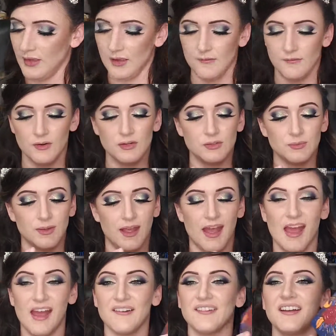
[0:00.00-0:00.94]
first we
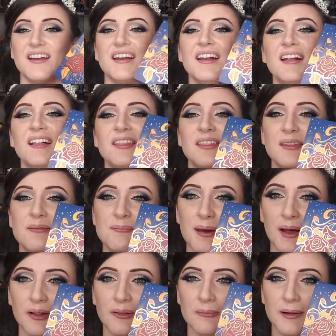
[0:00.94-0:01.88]
have the
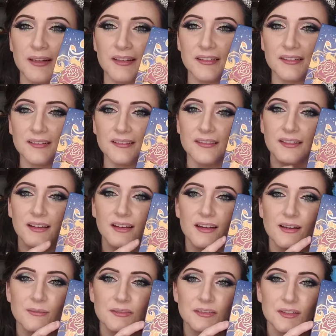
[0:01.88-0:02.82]
Belle bundle.
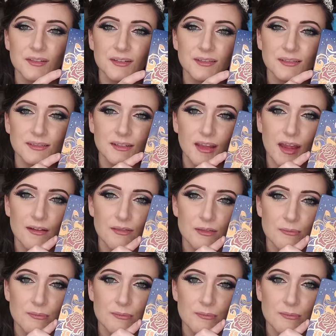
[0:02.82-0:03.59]
So this is kind of the